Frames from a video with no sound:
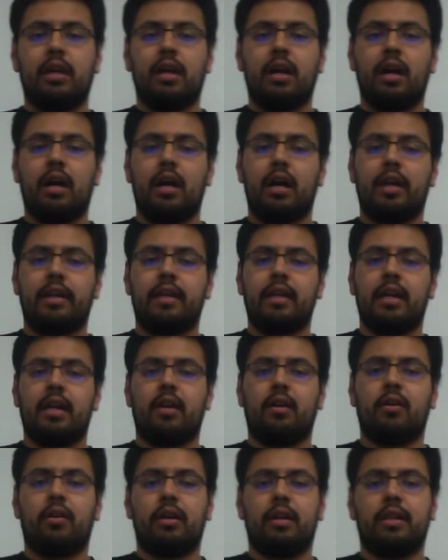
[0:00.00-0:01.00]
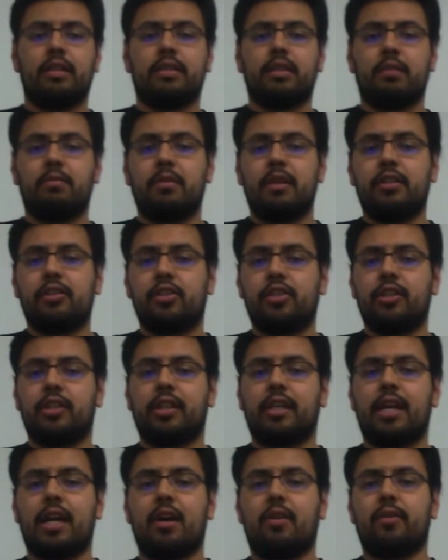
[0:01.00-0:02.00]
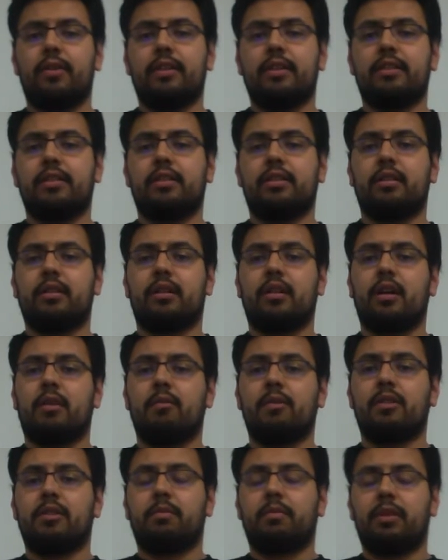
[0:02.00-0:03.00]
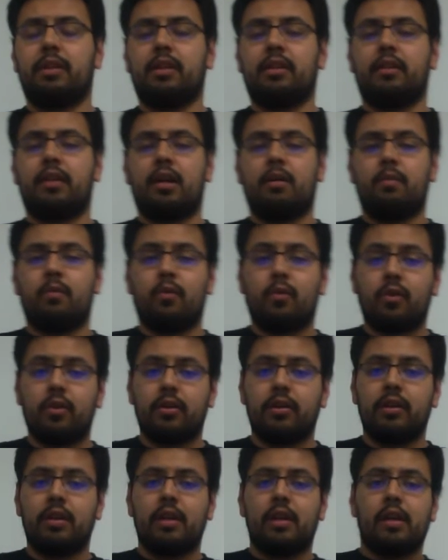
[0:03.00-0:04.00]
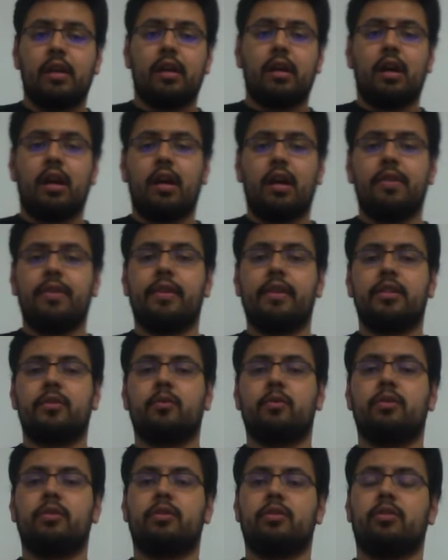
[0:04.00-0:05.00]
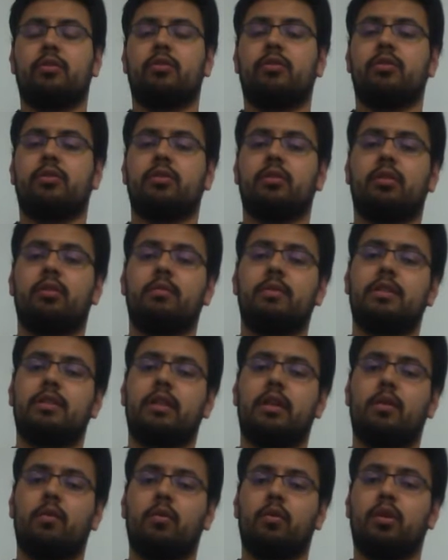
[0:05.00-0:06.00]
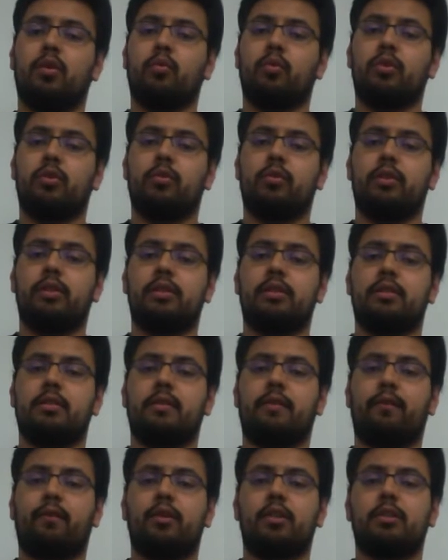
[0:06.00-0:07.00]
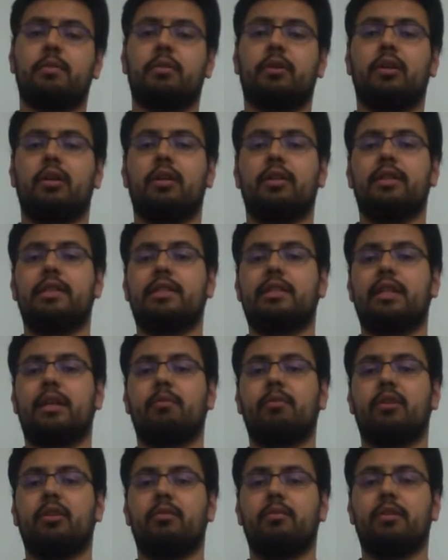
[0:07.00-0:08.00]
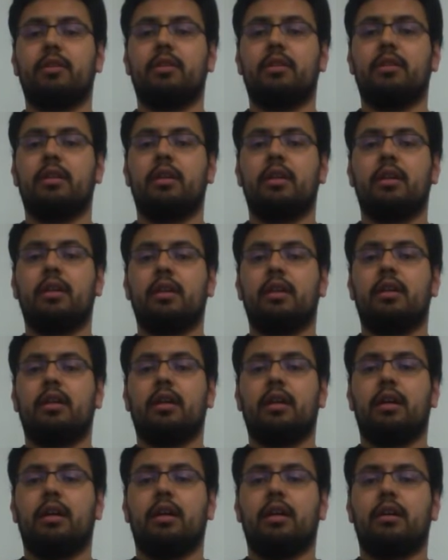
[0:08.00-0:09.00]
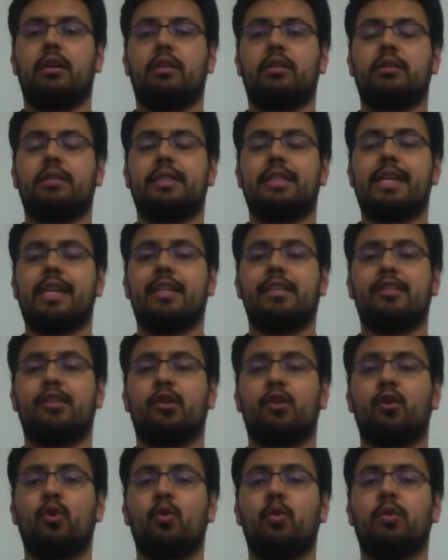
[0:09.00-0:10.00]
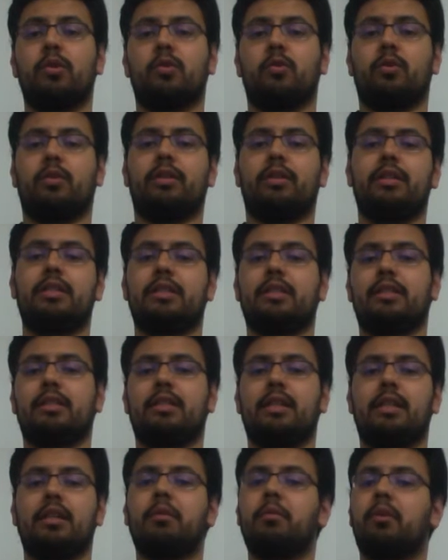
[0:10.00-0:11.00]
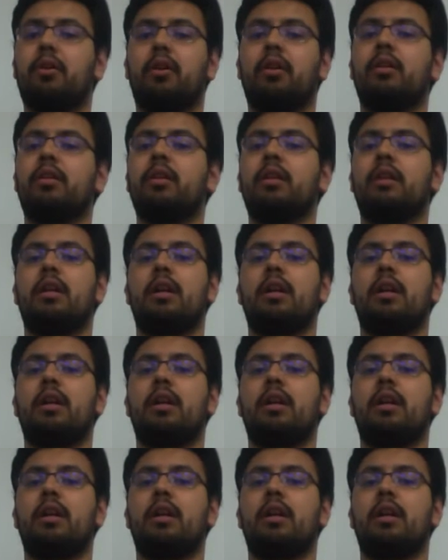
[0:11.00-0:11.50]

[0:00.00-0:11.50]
Now, as I mentioned, the counting is going to come into play a lot more in this one, so you're still going to be saying 1 when you release the first ball, and this time you're going to be saying 2 when you release the second ball.